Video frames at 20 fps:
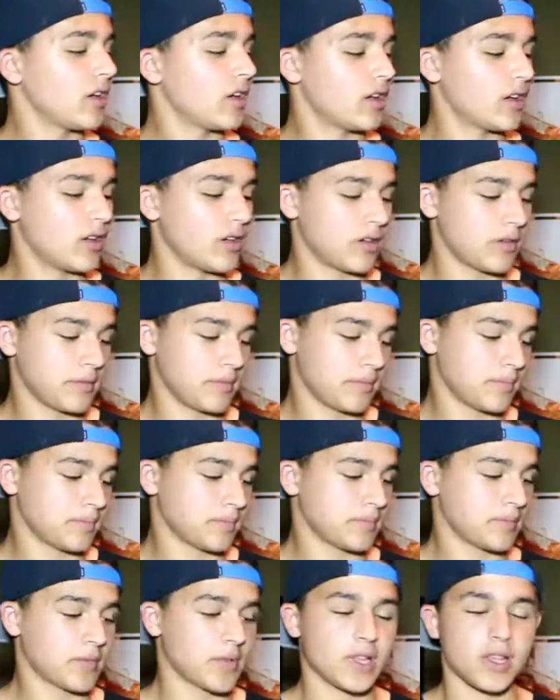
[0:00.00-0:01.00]

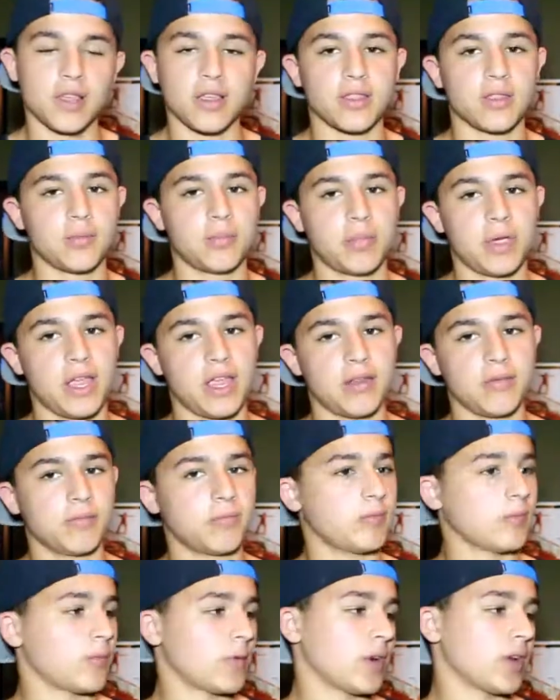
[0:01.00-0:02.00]
The paint
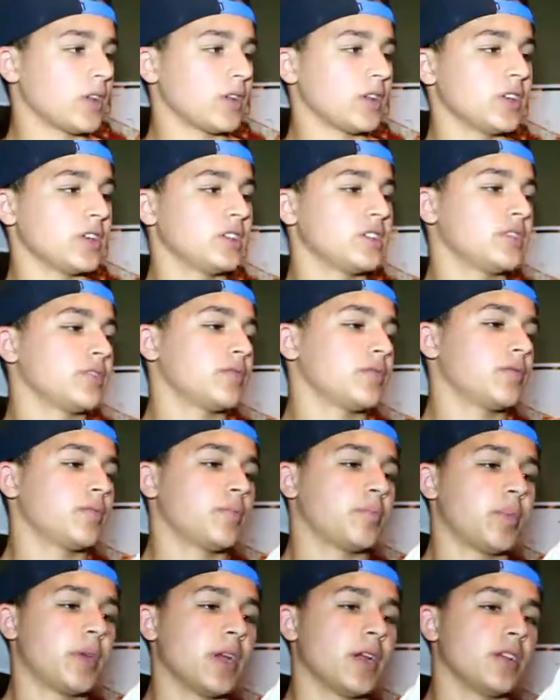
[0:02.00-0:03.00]

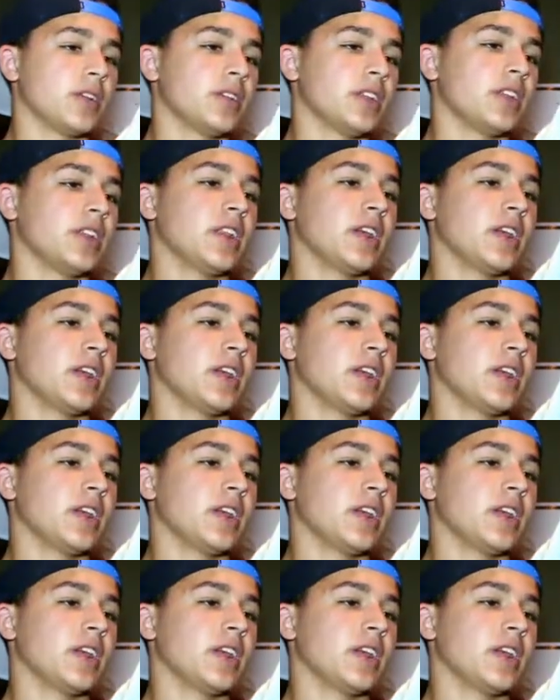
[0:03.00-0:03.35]
barely